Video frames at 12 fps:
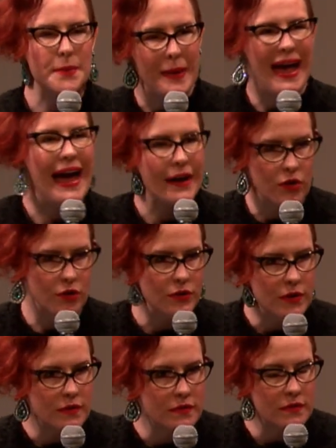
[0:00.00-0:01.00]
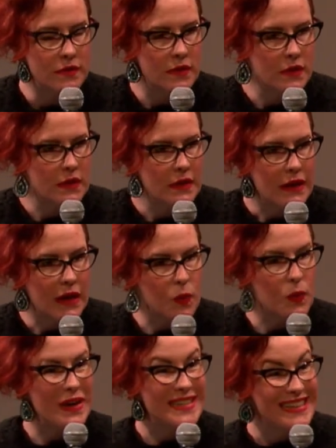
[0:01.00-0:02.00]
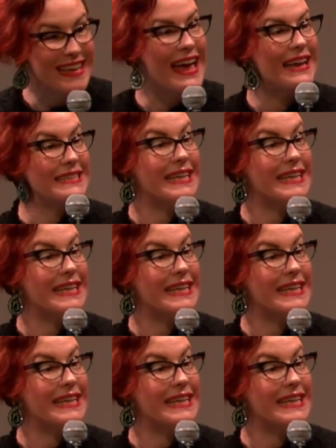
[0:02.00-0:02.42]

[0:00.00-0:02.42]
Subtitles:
pattern, and we want to get